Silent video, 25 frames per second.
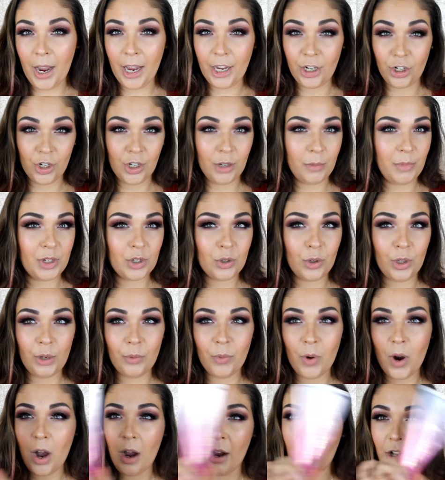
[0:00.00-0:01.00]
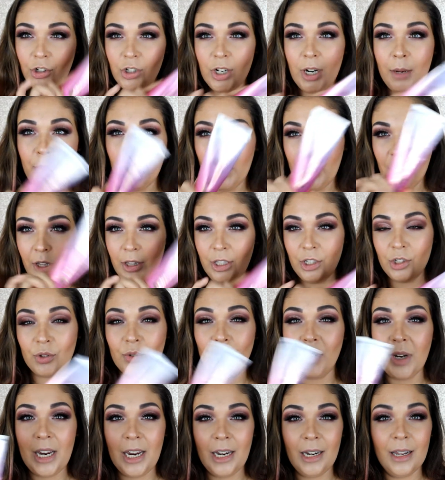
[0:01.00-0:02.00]
I could be totally wrong. I'll try to put it on the
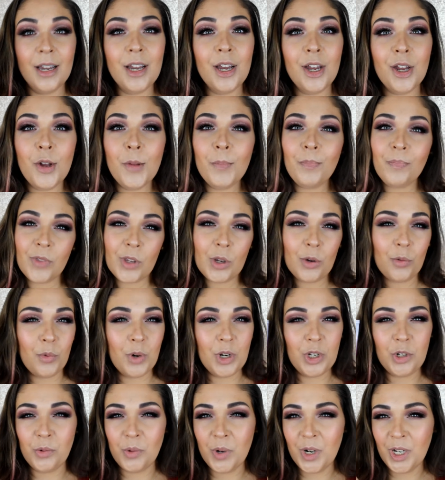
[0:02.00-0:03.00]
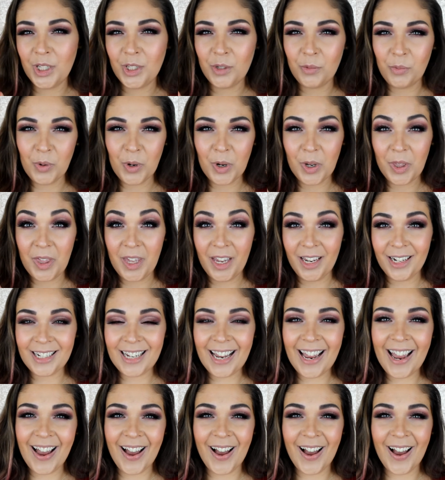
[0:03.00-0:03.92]
screen. Which one's worth it?